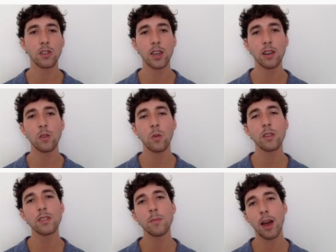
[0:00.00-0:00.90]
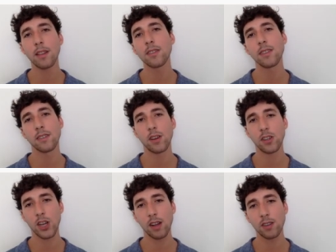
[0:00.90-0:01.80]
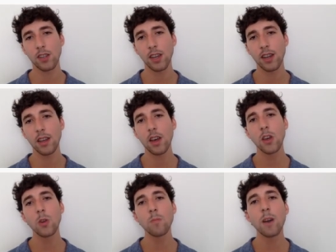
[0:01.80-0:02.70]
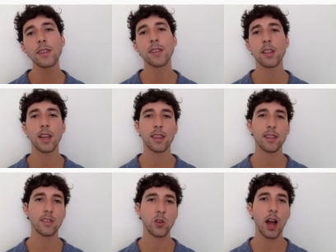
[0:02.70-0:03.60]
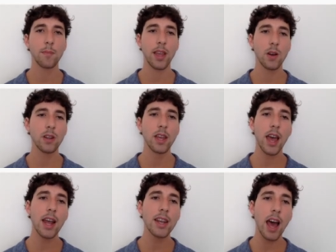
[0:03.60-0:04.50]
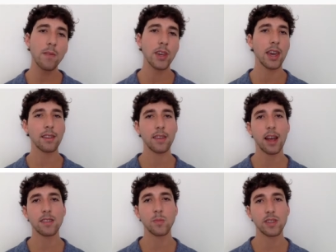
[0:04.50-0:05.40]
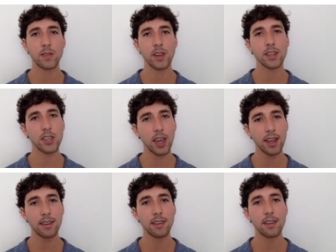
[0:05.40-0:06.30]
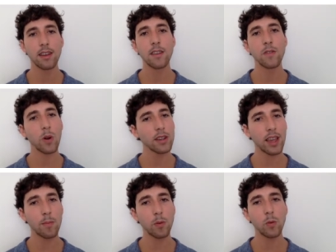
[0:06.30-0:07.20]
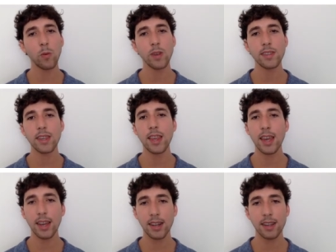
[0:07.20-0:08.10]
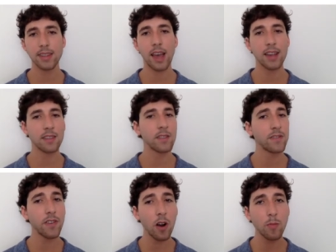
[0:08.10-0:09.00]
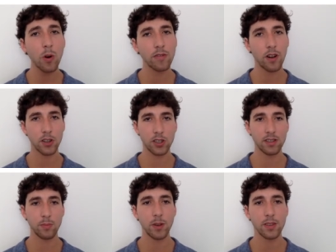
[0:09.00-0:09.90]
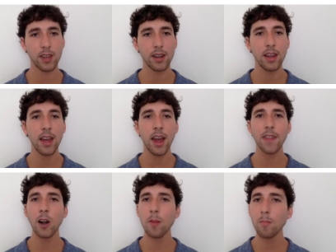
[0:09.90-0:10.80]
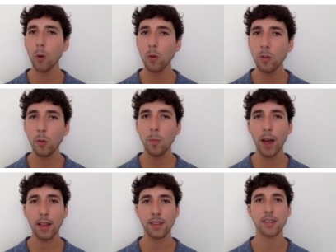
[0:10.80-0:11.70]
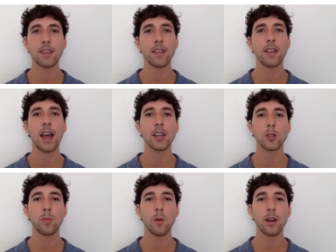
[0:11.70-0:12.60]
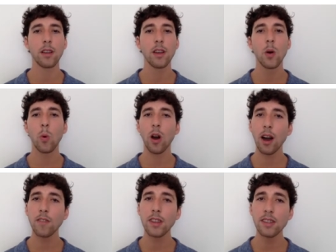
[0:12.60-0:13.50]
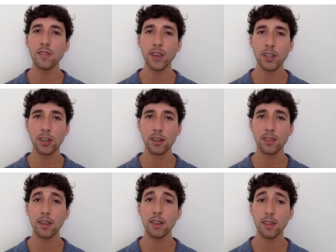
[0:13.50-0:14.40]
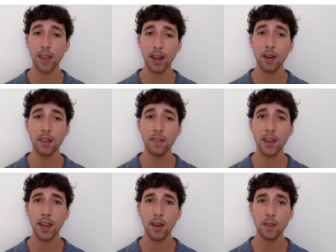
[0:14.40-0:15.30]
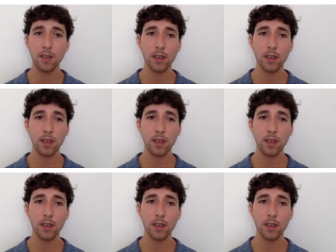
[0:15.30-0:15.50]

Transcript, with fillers: chain or see balances on a child chain, you must click this dropdown and navigate to that specific chain. For example, we see that Ignis has far more functions built in, and there are multiple balances on the dashboard. We'll cover these features later in the video.